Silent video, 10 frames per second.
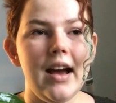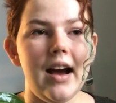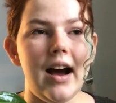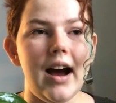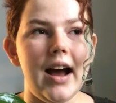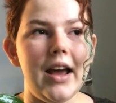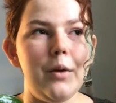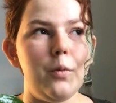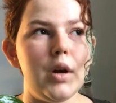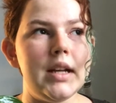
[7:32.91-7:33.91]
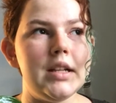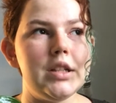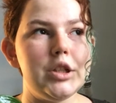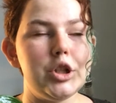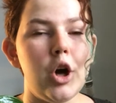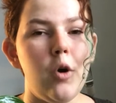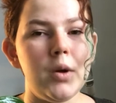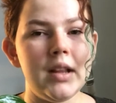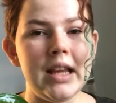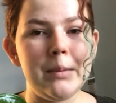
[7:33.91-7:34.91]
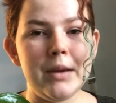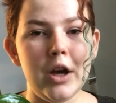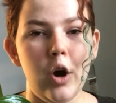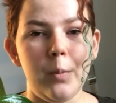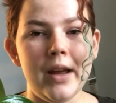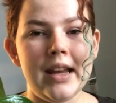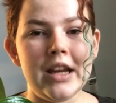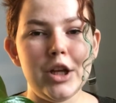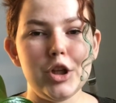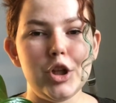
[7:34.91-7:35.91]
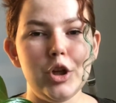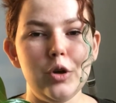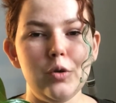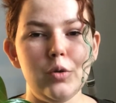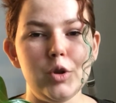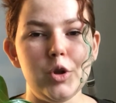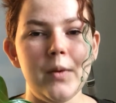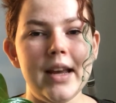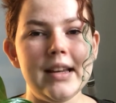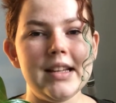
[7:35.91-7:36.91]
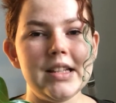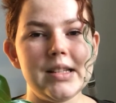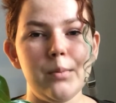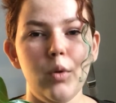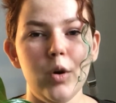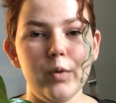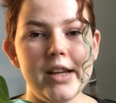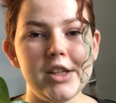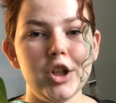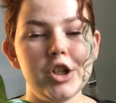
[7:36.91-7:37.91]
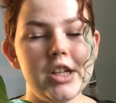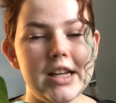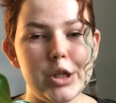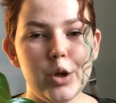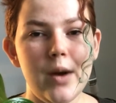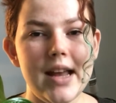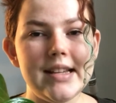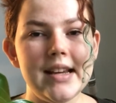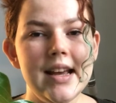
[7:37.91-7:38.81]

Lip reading: I would totally be open to doing some more research into it